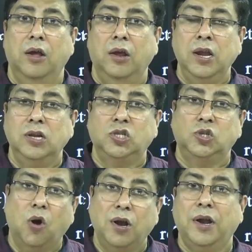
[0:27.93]
in
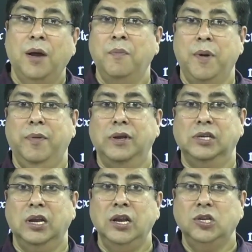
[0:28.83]
short term
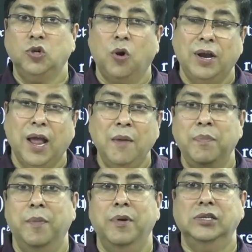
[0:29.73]
preparation, in short time
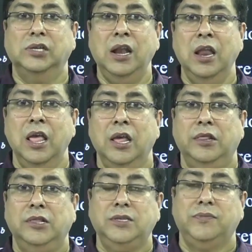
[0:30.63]
preparation,
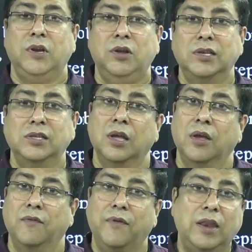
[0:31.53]
this video is
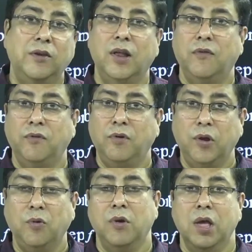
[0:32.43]
very helpful to
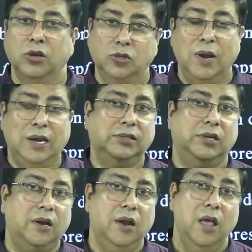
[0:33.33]
you. So let us
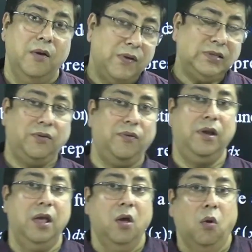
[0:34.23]
start. First of
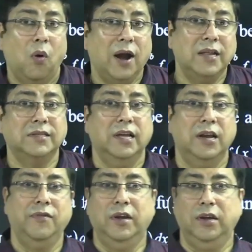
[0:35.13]
all, what is the
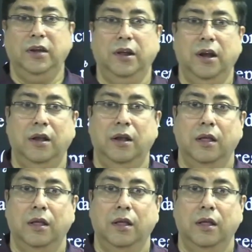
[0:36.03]
definite integral?